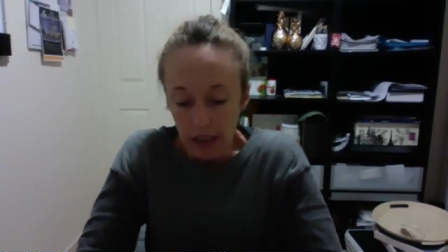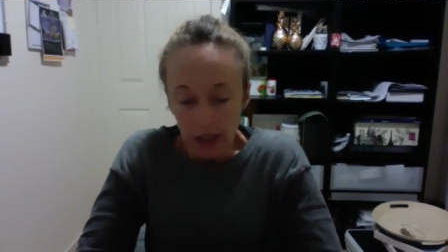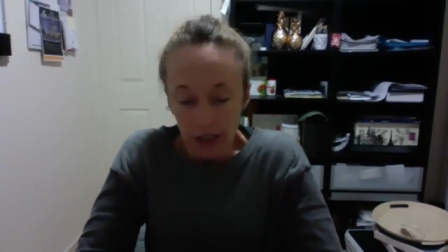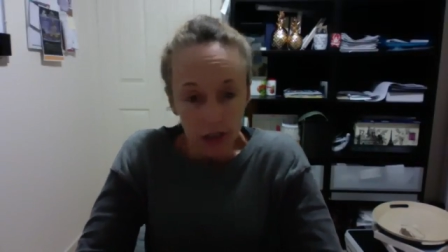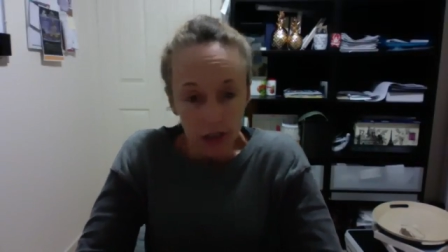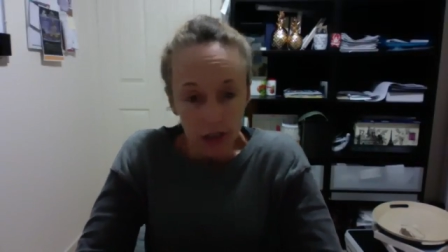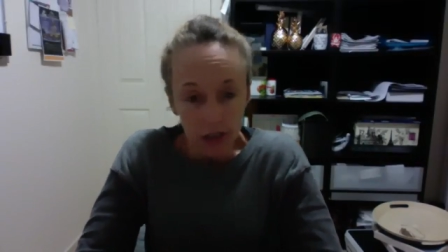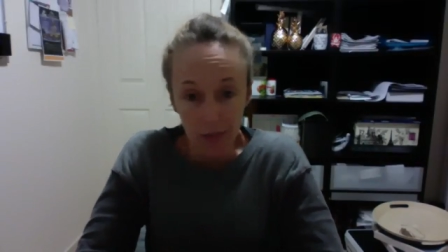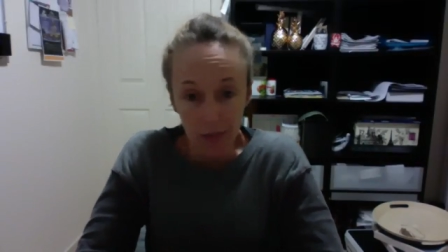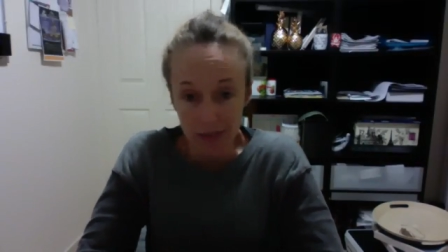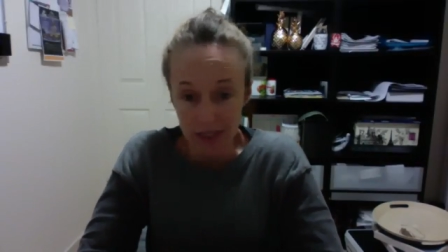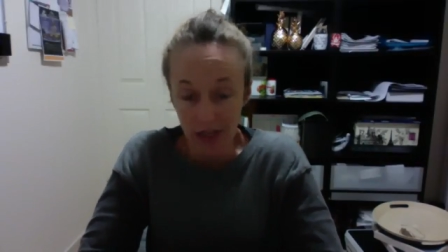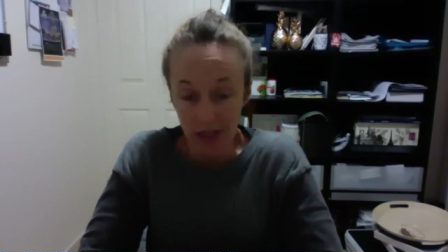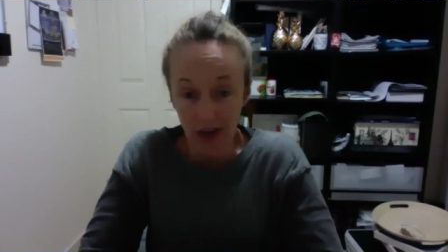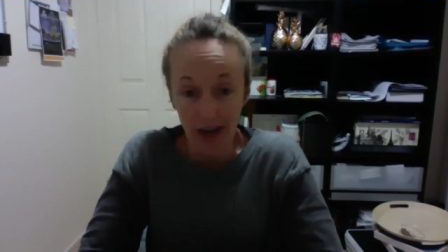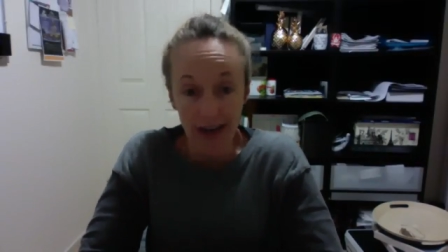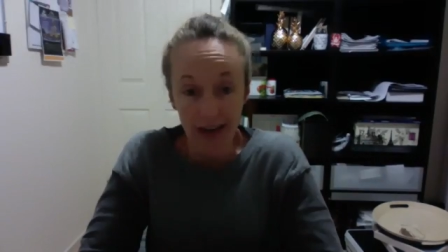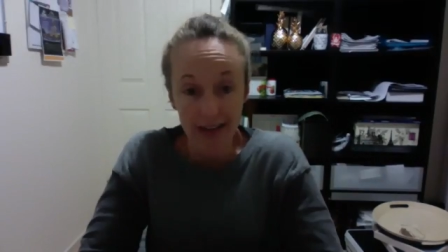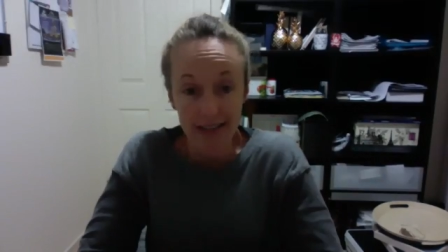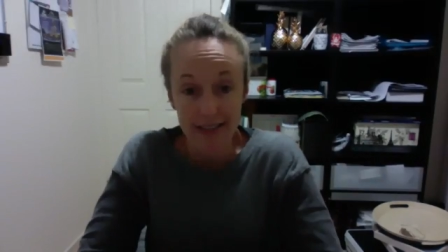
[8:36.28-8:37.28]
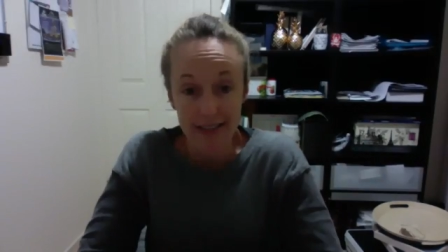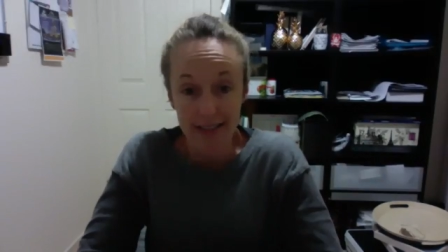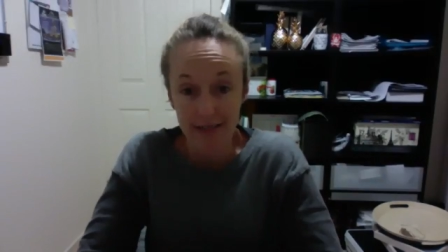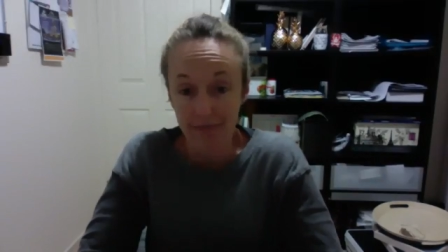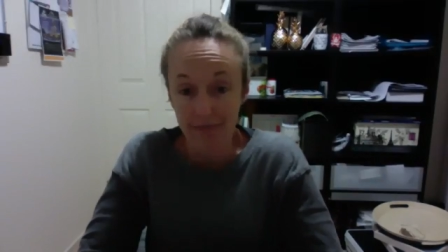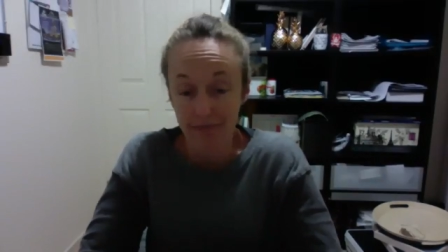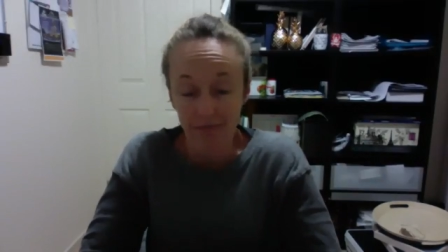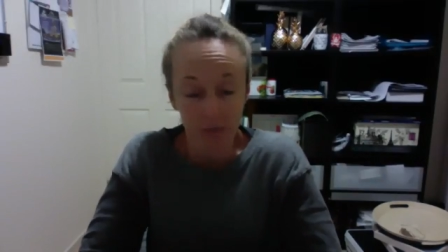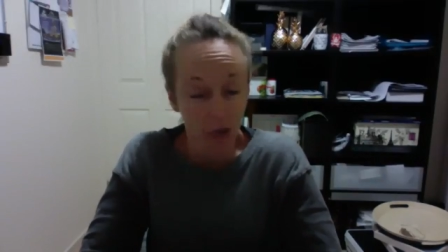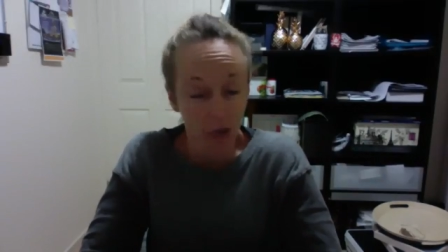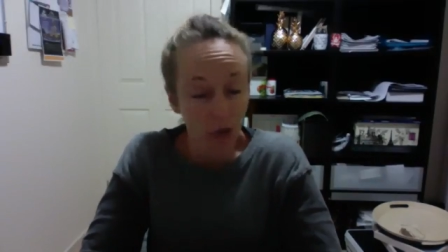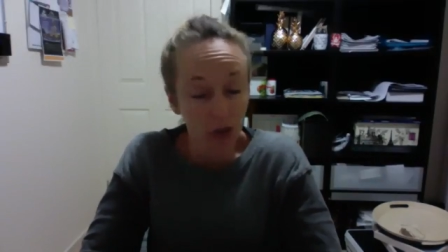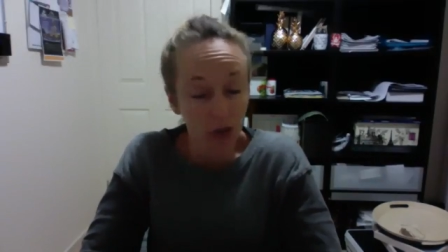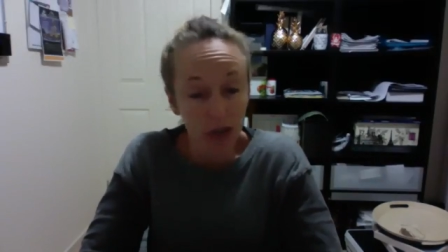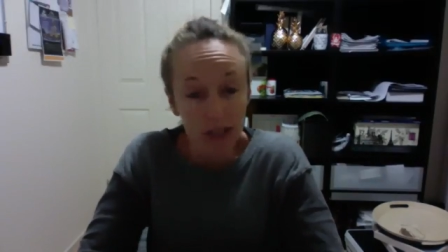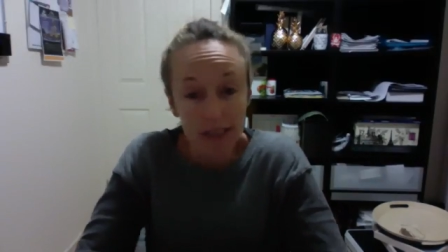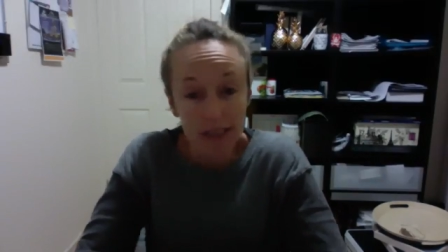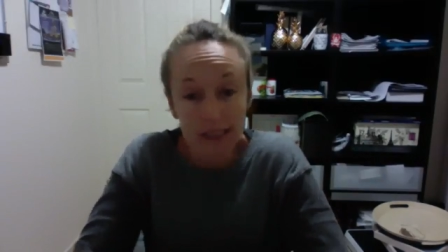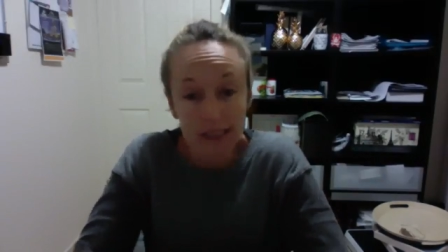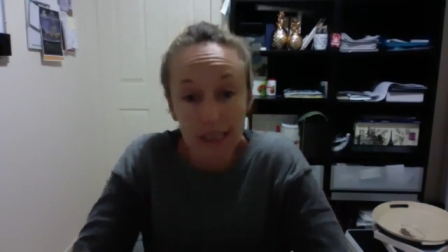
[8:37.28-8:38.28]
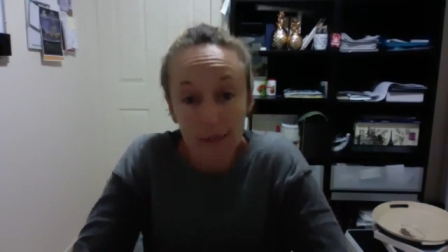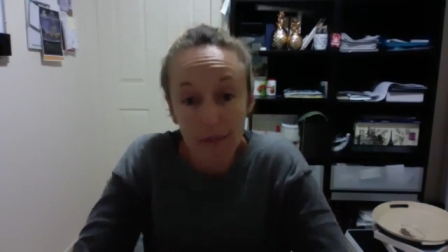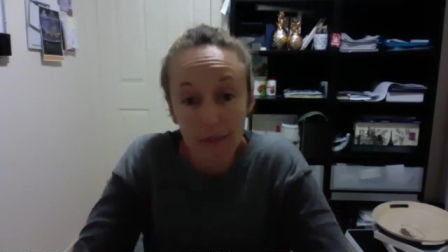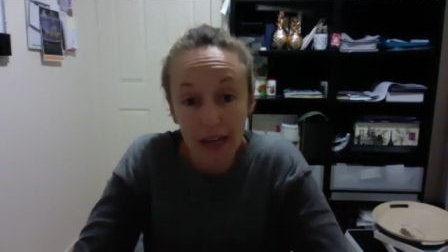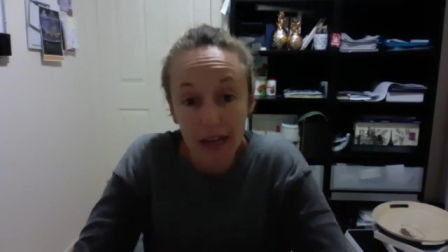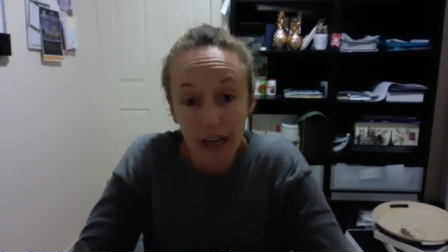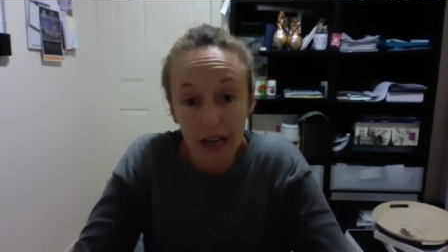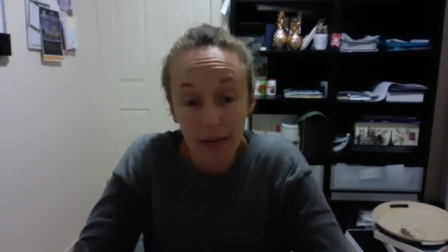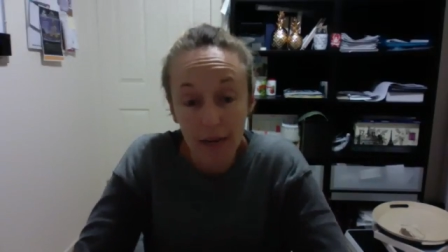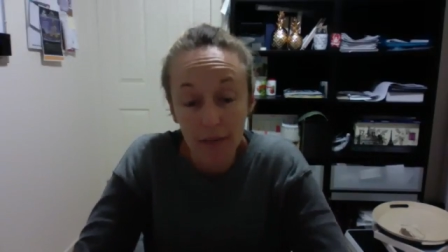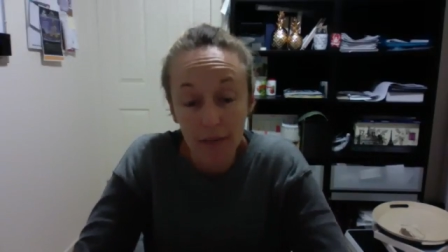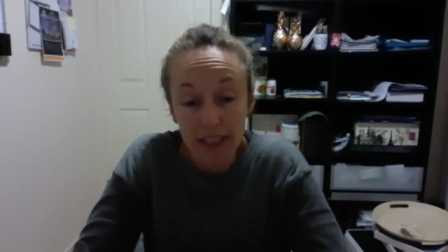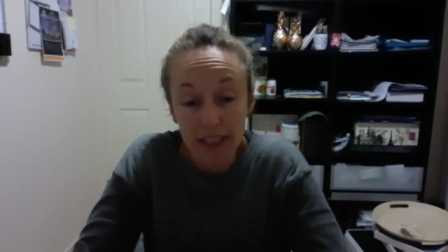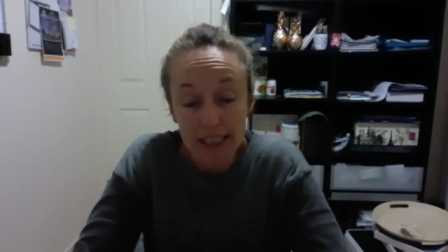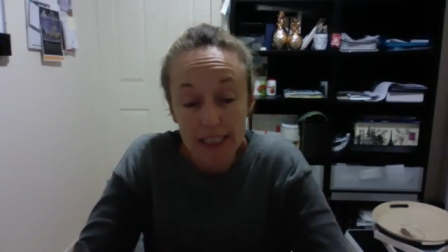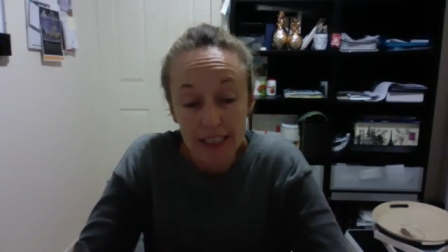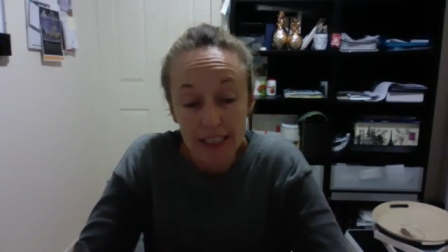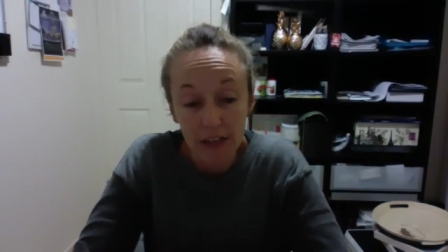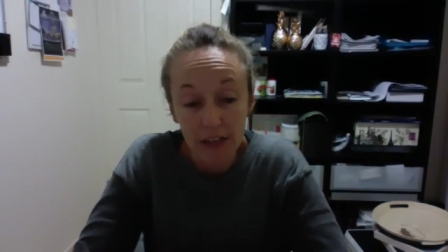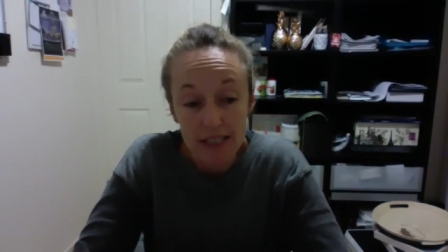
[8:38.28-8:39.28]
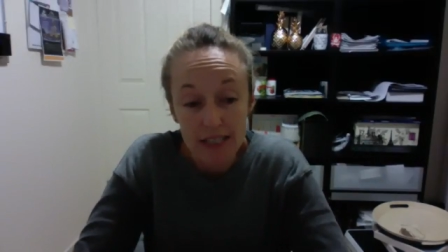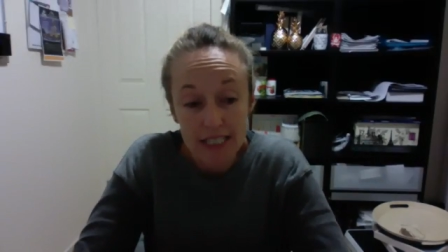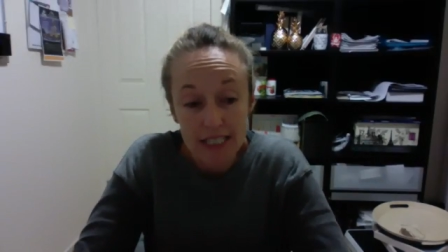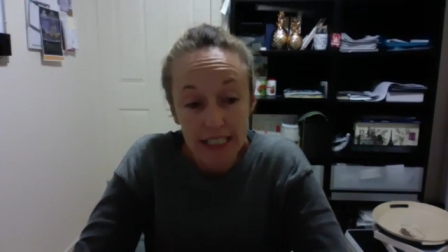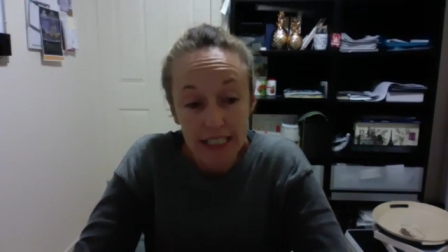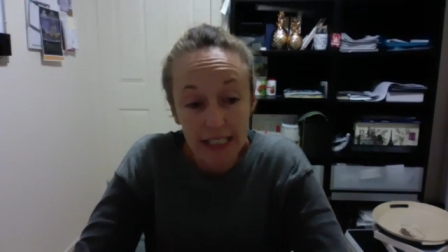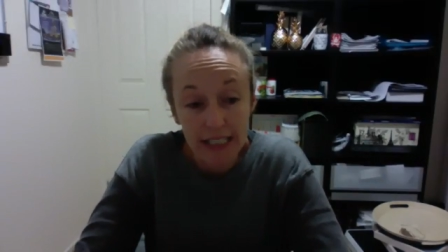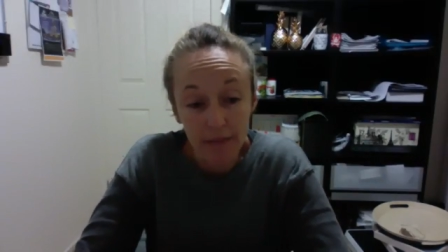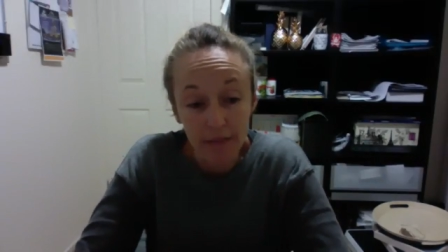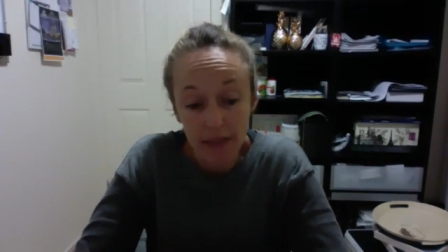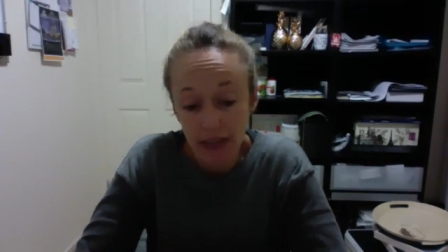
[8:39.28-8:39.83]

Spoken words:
dermatitis, all those things there in skin.